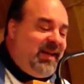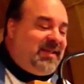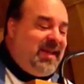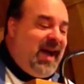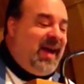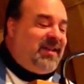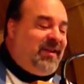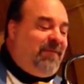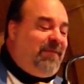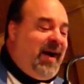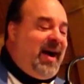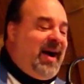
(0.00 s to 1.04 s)
is not
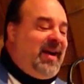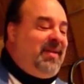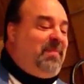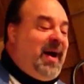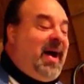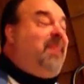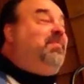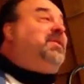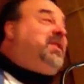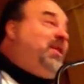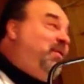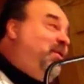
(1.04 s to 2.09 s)
defined by
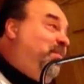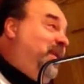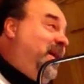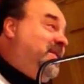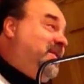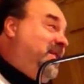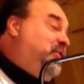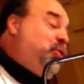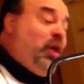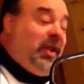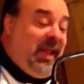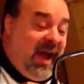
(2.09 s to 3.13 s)
material blessings
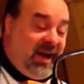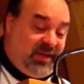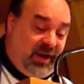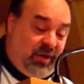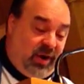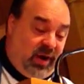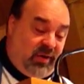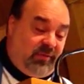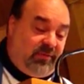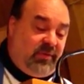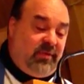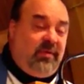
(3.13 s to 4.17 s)
or a lack thereof.